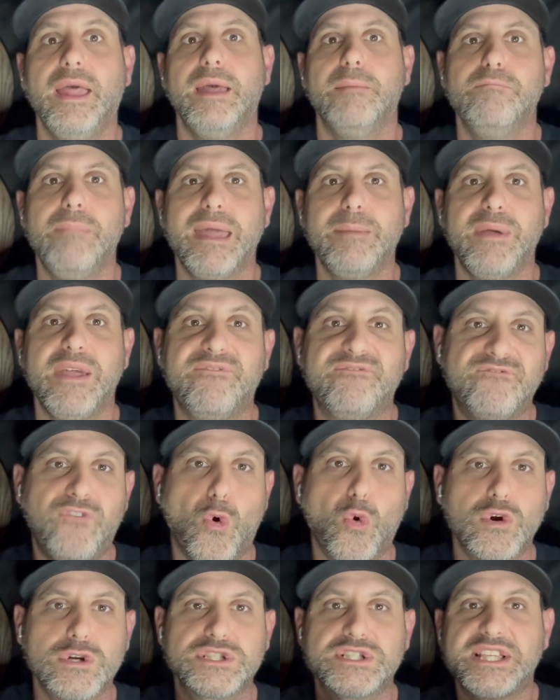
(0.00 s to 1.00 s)
Maybe
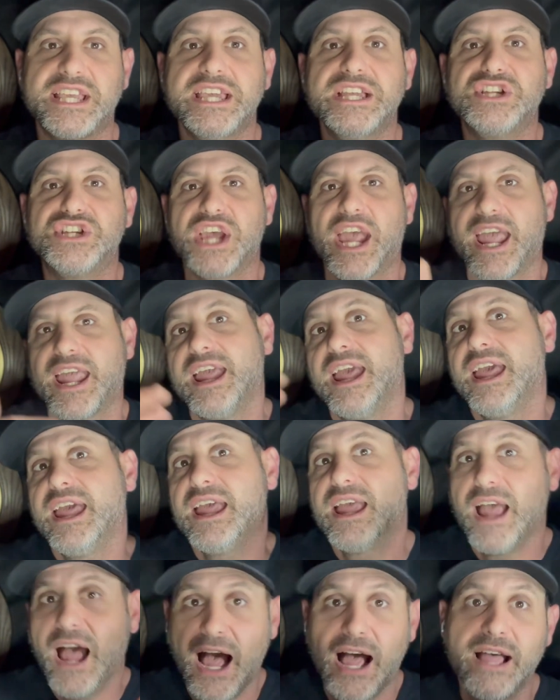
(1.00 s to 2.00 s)
force TJ
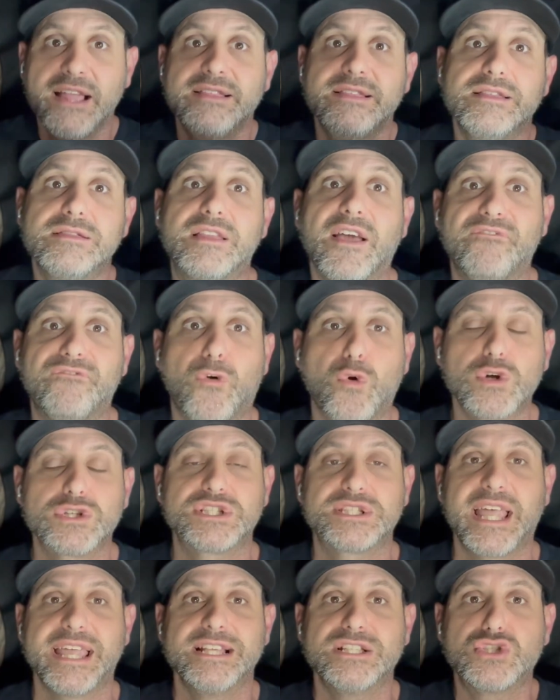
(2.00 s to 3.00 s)
to force
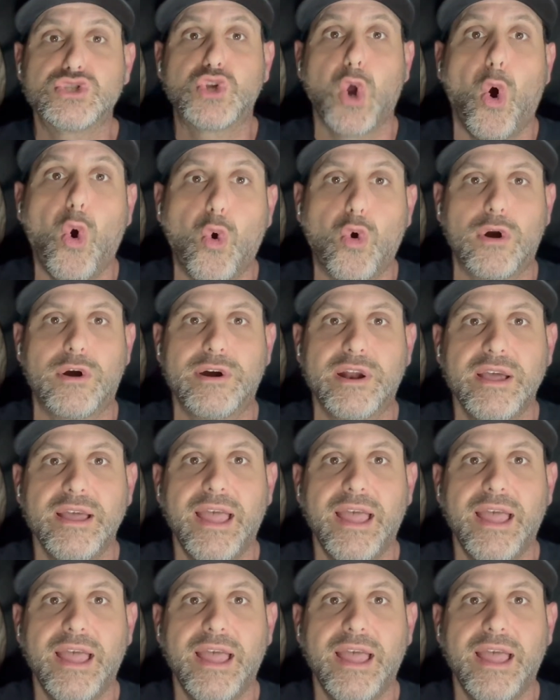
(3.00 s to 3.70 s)
things toward